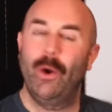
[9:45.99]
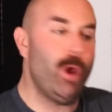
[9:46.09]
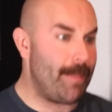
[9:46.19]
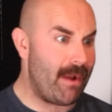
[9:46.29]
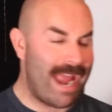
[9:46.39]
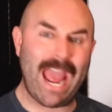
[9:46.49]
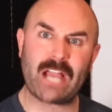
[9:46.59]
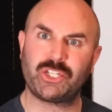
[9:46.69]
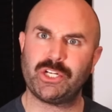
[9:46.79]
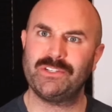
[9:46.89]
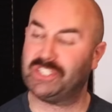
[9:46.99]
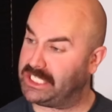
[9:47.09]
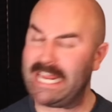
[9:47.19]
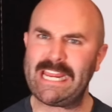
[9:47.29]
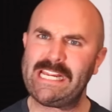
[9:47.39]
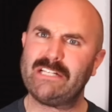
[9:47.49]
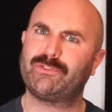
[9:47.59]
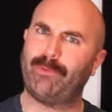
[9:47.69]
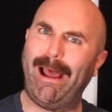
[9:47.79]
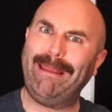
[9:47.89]
What about actions,
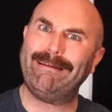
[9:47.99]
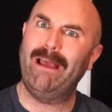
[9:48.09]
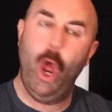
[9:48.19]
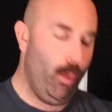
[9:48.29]
deeds, right?